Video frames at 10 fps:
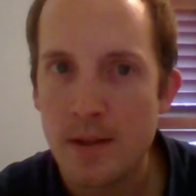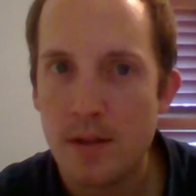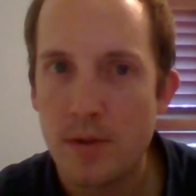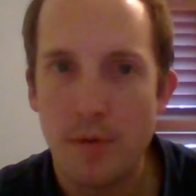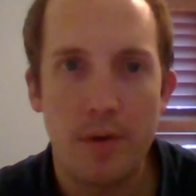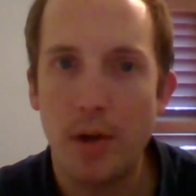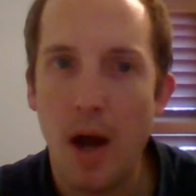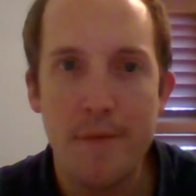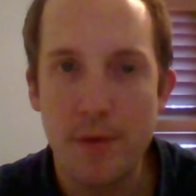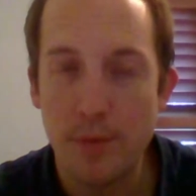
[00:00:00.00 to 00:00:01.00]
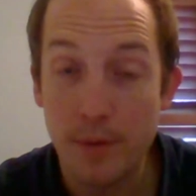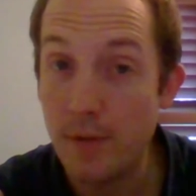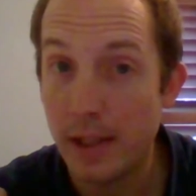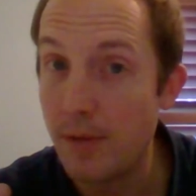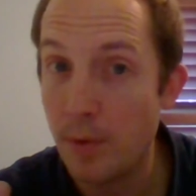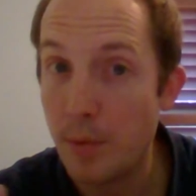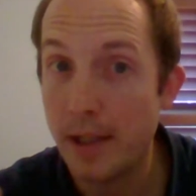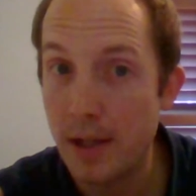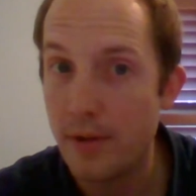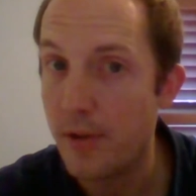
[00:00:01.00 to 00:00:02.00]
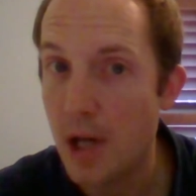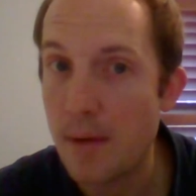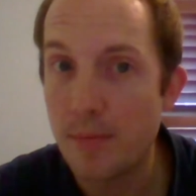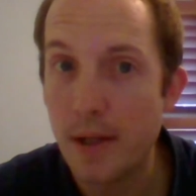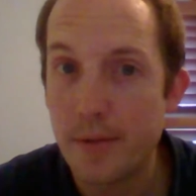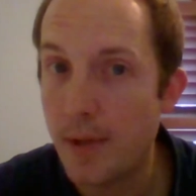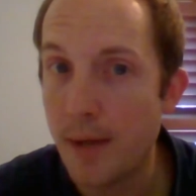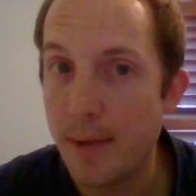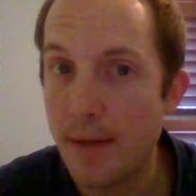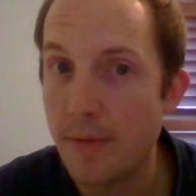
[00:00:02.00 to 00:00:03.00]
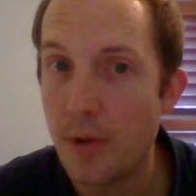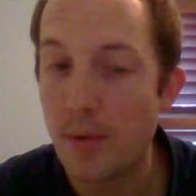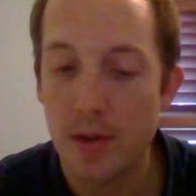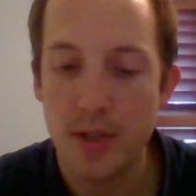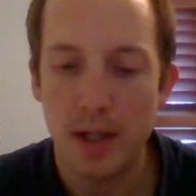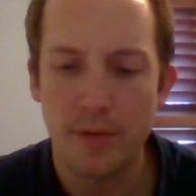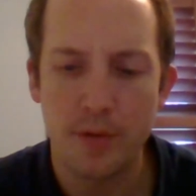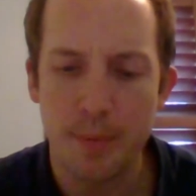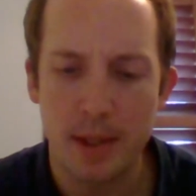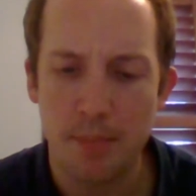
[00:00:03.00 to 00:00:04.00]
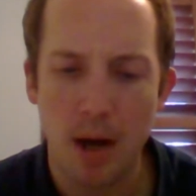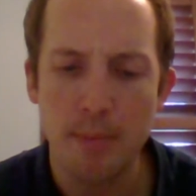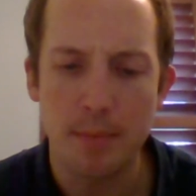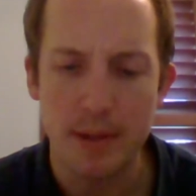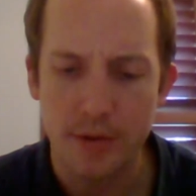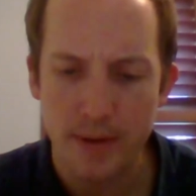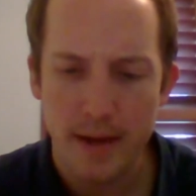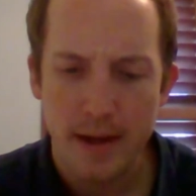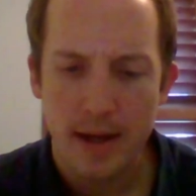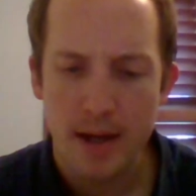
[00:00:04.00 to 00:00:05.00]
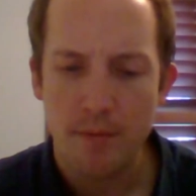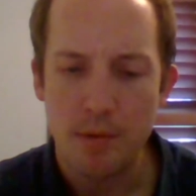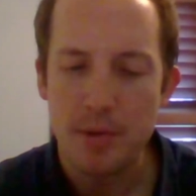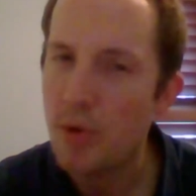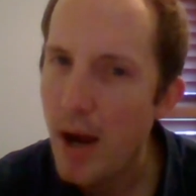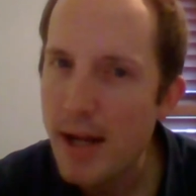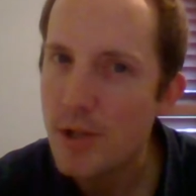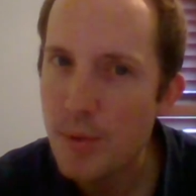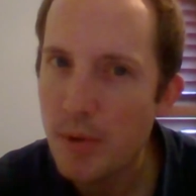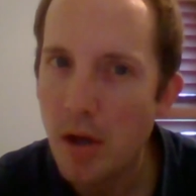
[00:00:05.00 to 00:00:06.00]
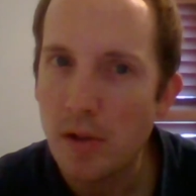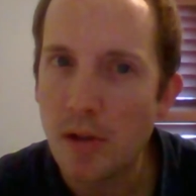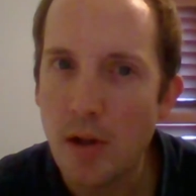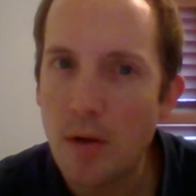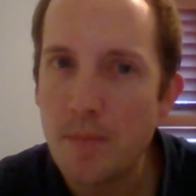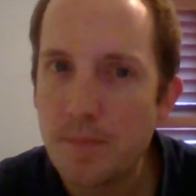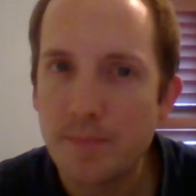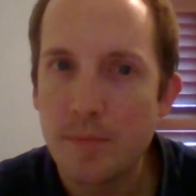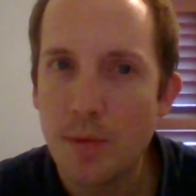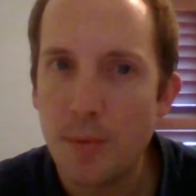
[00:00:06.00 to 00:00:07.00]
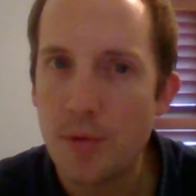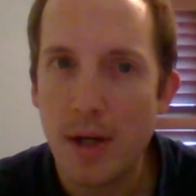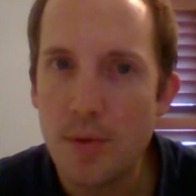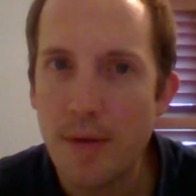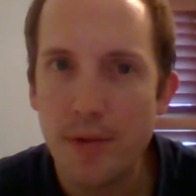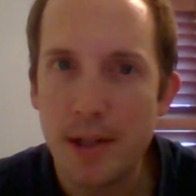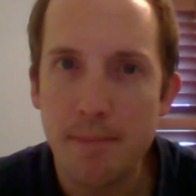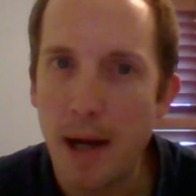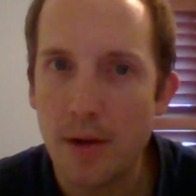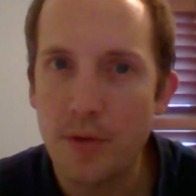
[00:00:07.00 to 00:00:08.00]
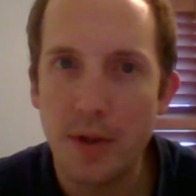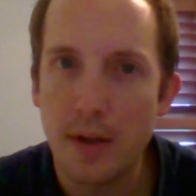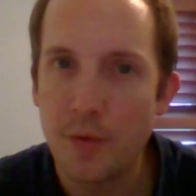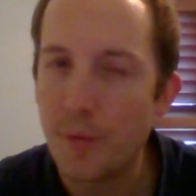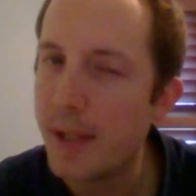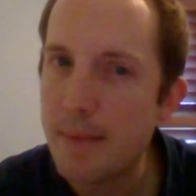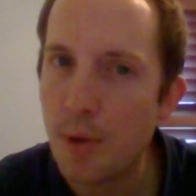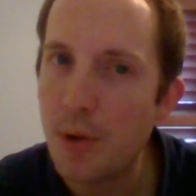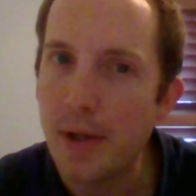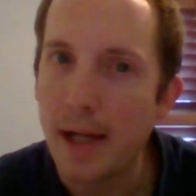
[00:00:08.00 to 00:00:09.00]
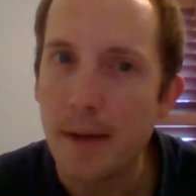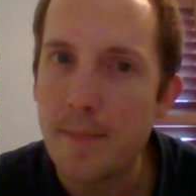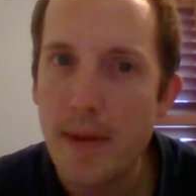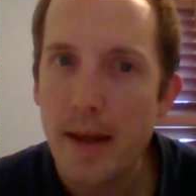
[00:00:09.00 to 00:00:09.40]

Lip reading: So very often we feel like if we want to get the job done right, we have to do it ourselves. But the problem is when we try and do it all alone, we try and do everything by ourselves, we get burnout.